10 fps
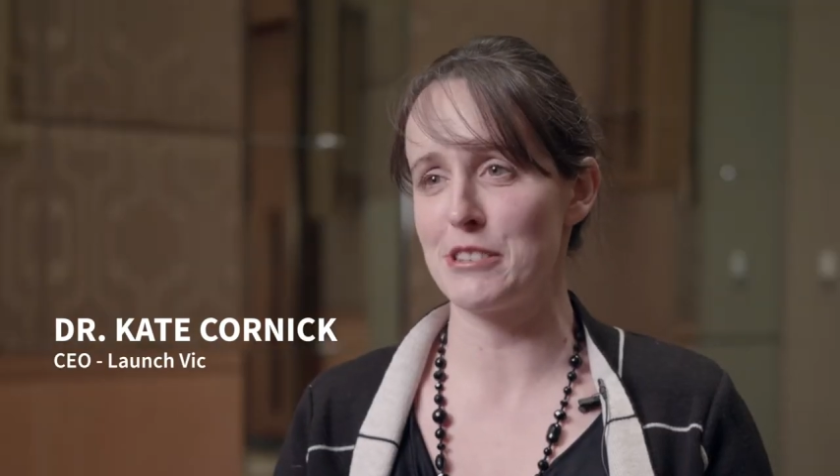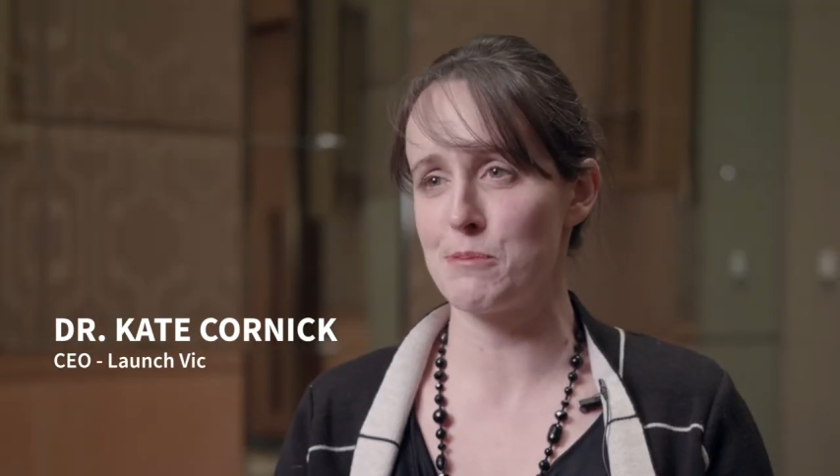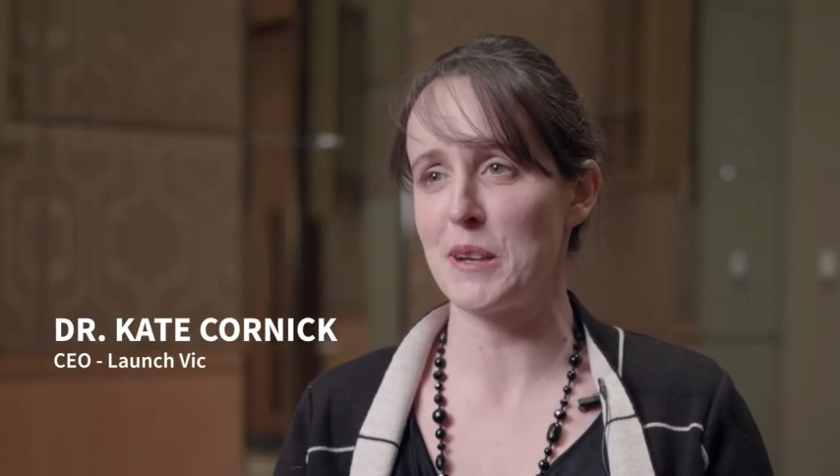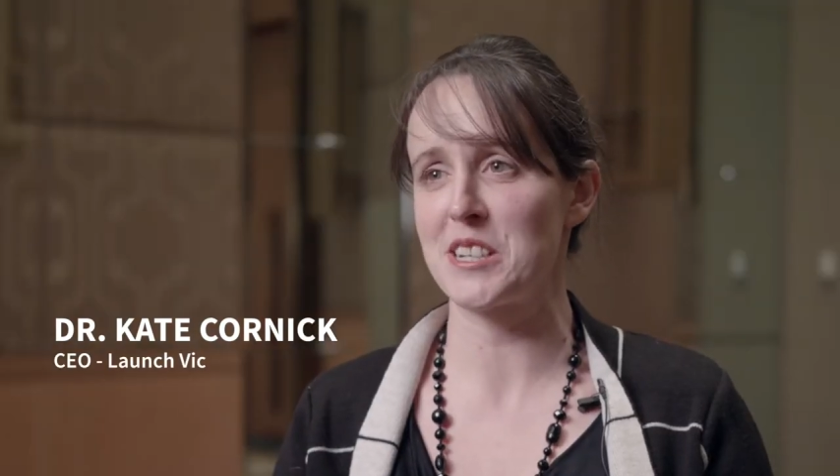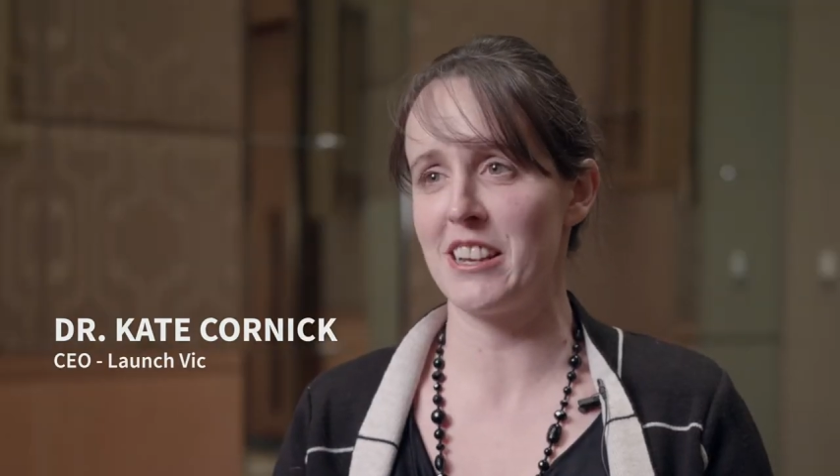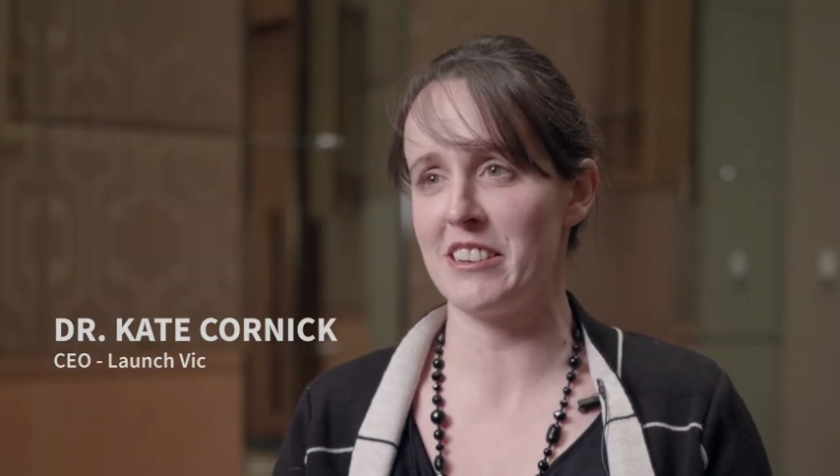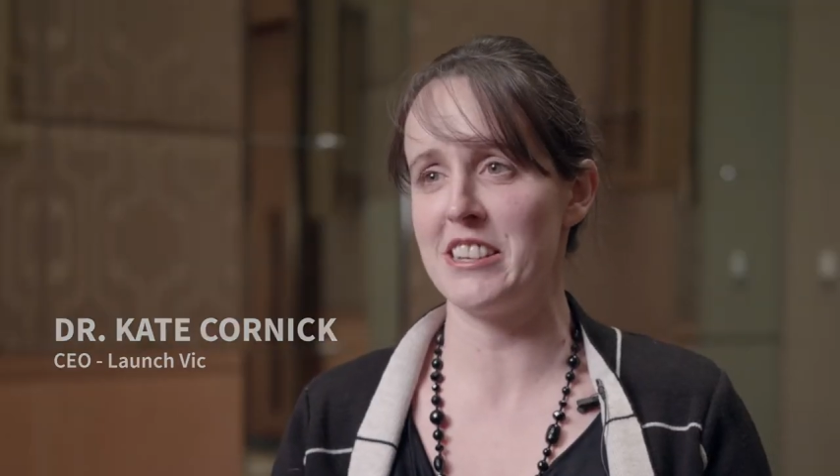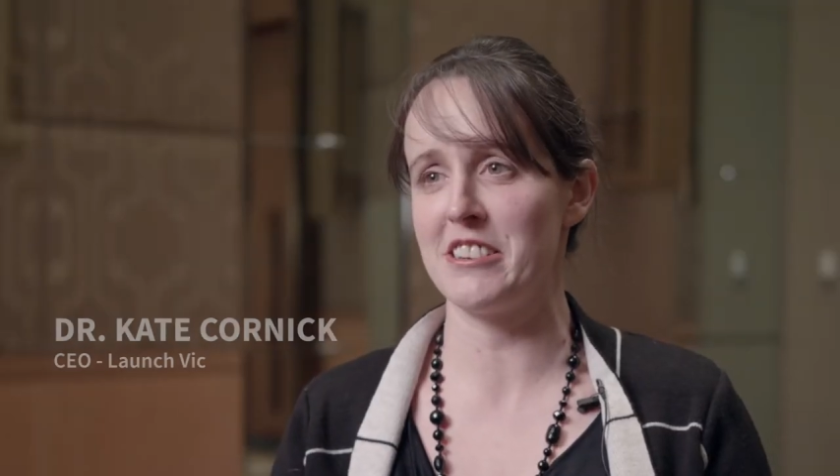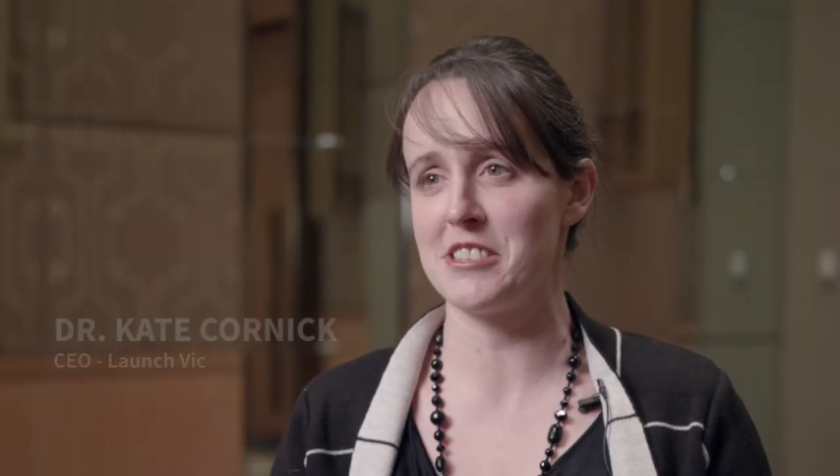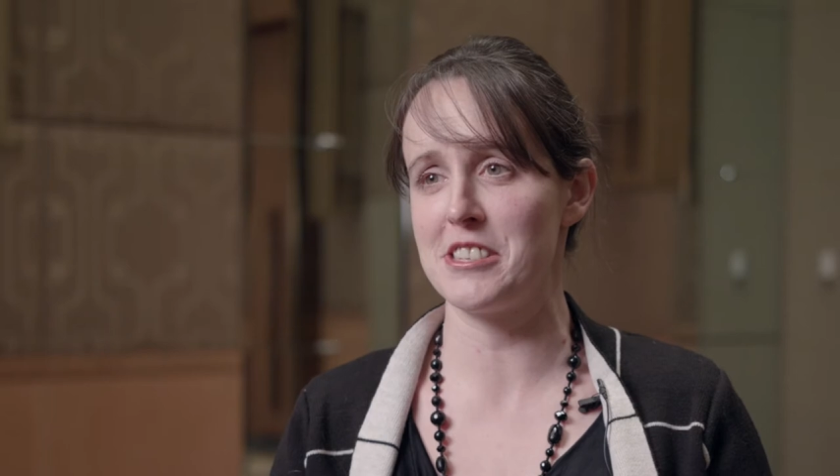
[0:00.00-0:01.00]
special our
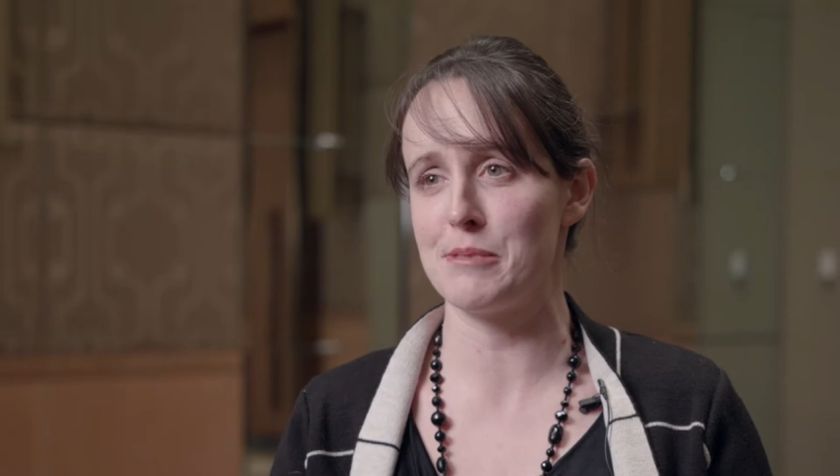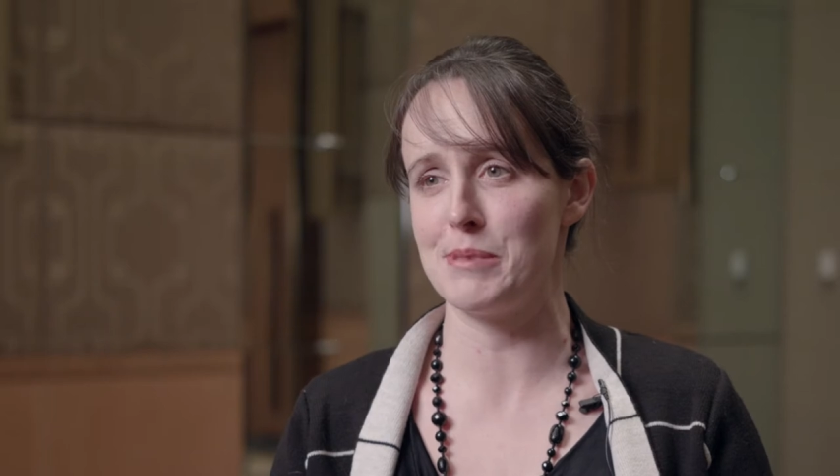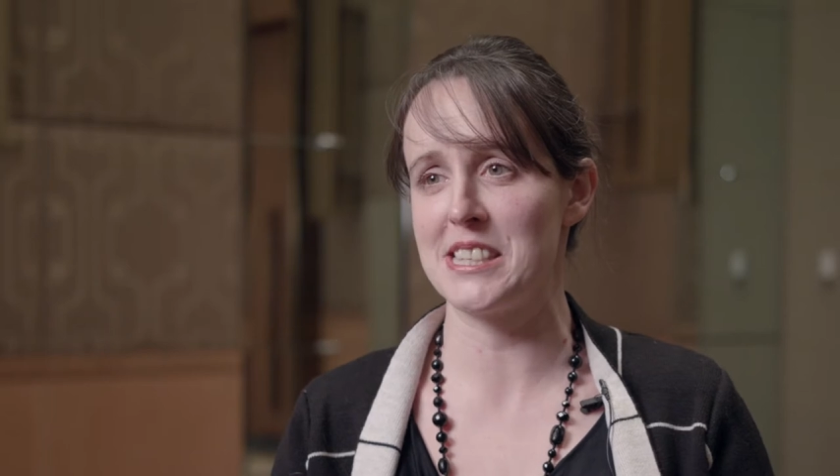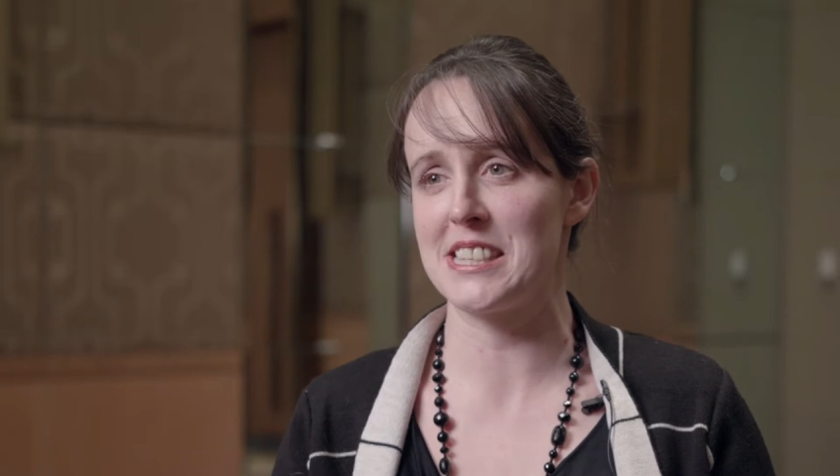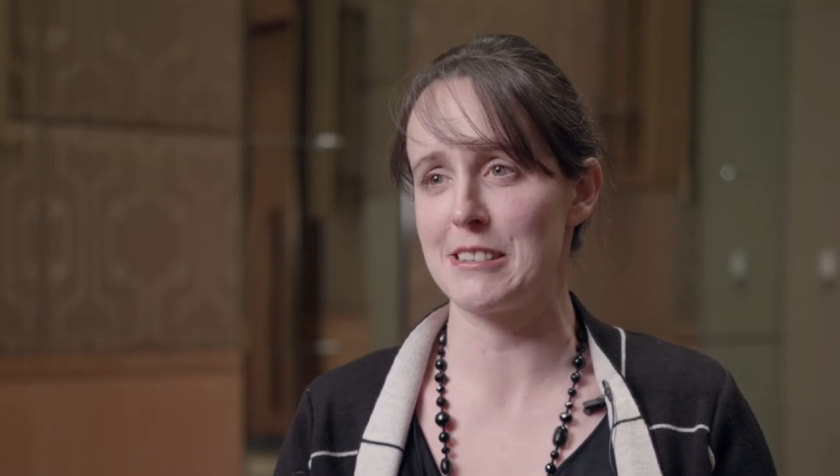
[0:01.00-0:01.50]
ecosystem is.